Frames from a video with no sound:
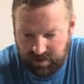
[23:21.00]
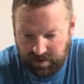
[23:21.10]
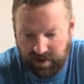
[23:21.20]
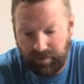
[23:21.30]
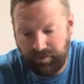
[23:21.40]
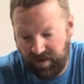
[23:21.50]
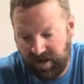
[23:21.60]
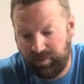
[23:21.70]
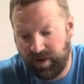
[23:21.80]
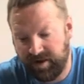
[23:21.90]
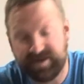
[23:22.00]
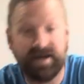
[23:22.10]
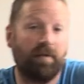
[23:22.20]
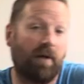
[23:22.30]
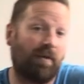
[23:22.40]
Yep, Independence
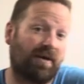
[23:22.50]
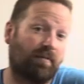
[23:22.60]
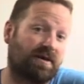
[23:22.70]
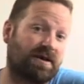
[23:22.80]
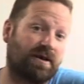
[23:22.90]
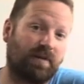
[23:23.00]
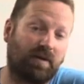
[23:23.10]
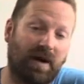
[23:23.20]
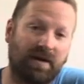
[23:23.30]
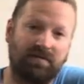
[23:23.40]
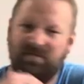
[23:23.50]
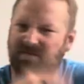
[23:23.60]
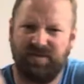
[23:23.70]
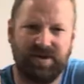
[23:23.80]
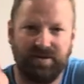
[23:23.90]
Day by Martina McBride.
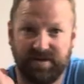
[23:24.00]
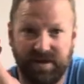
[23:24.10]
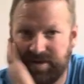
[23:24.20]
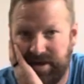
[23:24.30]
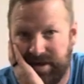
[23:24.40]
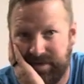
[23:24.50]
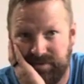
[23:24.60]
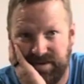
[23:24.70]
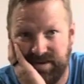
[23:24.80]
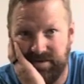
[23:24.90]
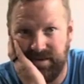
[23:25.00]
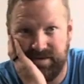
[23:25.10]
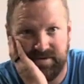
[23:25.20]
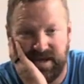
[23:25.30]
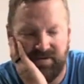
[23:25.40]
Song is legendary
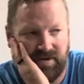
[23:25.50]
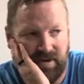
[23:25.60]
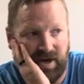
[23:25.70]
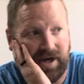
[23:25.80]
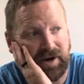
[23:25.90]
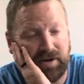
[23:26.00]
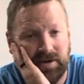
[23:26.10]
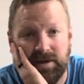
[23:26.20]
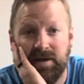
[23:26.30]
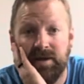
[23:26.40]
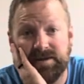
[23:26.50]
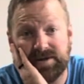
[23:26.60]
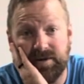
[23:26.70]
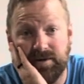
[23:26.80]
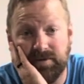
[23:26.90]
and definitely a banger.
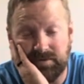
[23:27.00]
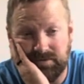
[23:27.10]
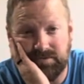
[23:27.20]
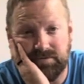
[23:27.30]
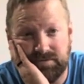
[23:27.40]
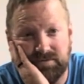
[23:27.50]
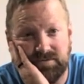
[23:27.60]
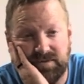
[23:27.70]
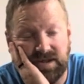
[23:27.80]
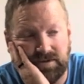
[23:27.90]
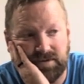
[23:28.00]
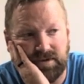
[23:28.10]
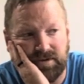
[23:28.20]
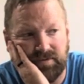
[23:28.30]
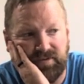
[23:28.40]
So
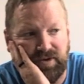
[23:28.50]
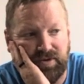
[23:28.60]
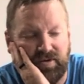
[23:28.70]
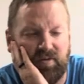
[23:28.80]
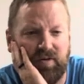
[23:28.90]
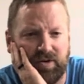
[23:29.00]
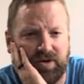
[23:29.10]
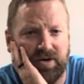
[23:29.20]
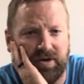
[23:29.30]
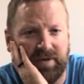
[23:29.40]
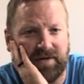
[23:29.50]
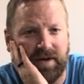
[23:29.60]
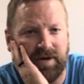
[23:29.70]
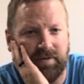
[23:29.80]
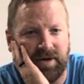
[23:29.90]
feel good about that
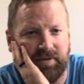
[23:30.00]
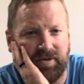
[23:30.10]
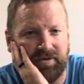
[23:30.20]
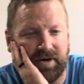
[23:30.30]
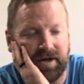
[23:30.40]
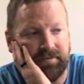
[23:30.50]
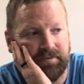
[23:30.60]
being my number 3.